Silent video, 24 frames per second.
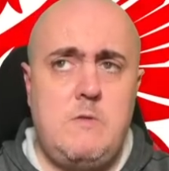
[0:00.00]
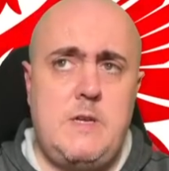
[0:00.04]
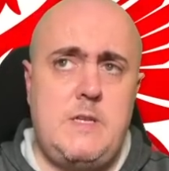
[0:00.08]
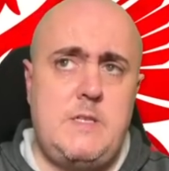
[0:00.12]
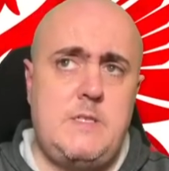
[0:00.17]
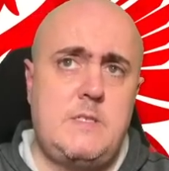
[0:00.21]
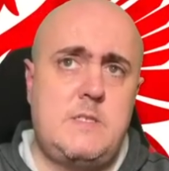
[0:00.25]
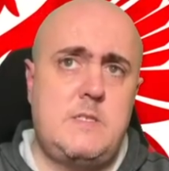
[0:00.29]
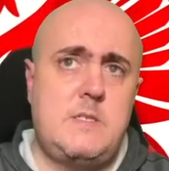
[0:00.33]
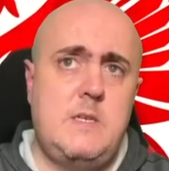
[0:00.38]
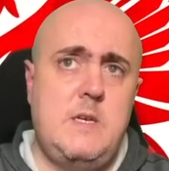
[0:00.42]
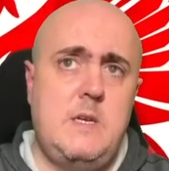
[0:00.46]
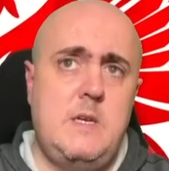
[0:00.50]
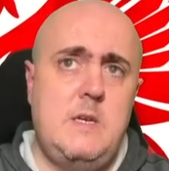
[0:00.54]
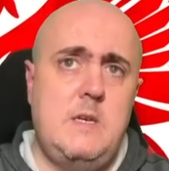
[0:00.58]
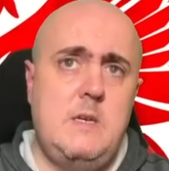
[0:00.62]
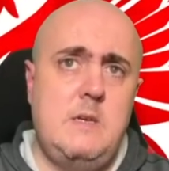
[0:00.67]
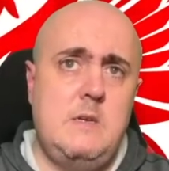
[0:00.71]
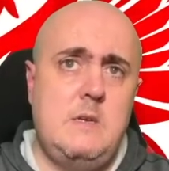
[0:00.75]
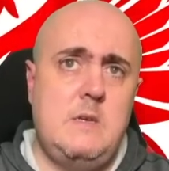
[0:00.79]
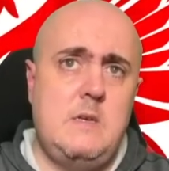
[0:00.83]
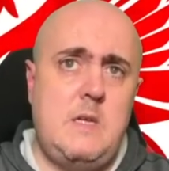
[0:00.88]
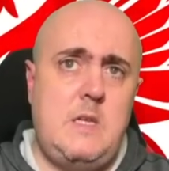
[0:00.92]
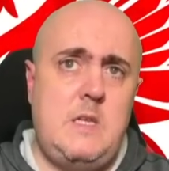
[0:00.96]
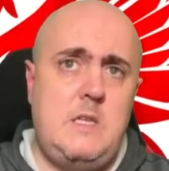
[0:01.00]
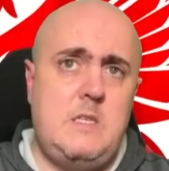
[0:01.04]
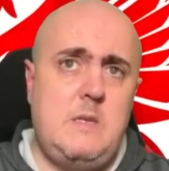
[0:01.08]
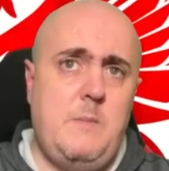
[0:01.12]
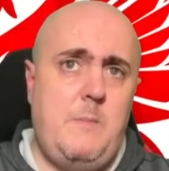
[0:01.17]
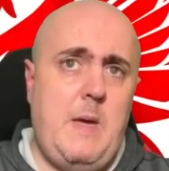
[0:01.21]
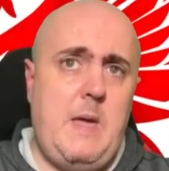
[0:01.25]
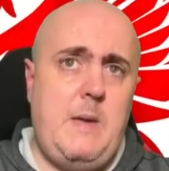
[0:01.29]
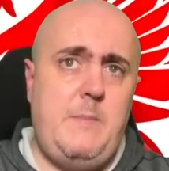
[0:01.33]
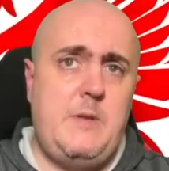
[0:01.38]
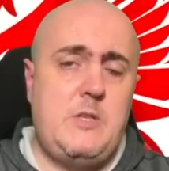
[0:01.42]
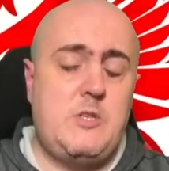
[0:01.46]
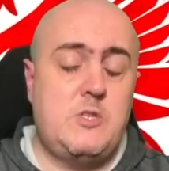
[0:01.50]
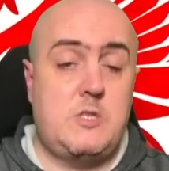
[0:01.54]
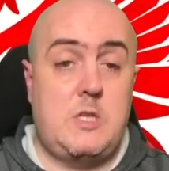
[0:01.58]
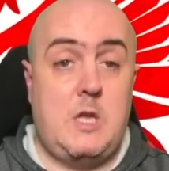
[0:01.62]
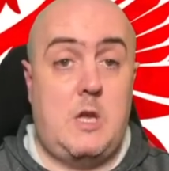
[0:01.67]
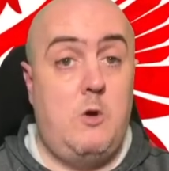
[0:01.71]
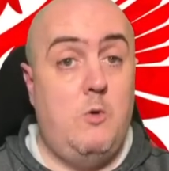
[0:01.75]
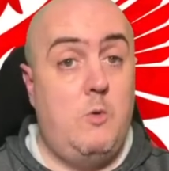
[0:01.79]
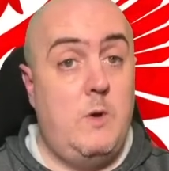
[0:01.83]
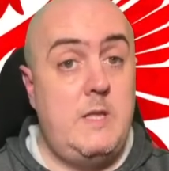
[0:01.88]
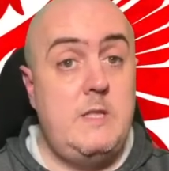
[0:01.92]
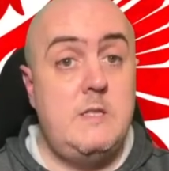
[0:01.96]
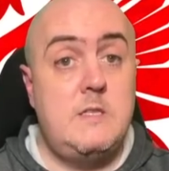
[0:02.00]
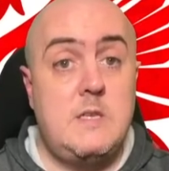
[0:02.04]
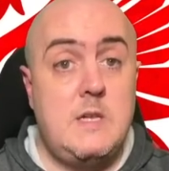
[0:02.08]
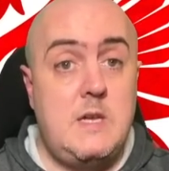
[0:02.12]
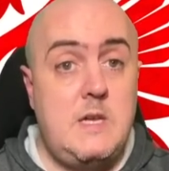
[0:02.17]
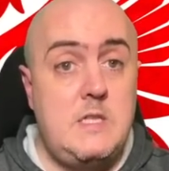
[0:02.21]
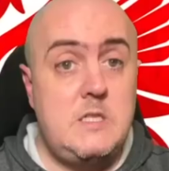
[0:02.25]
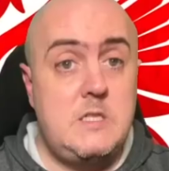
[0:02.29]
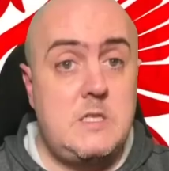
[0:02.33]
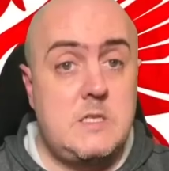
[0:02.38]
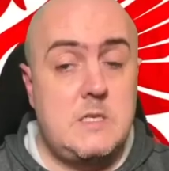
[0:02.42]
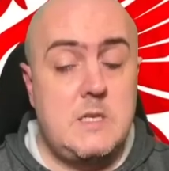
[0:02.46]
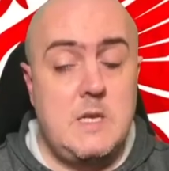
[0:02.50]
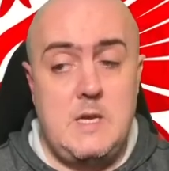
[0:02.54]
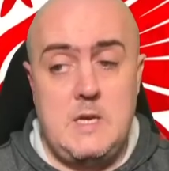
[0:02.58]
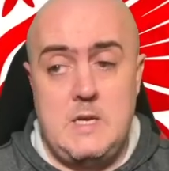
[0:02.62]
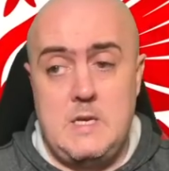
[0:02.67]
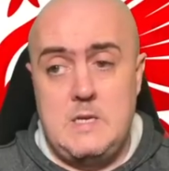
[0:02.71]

Is it maybe just a coincidence?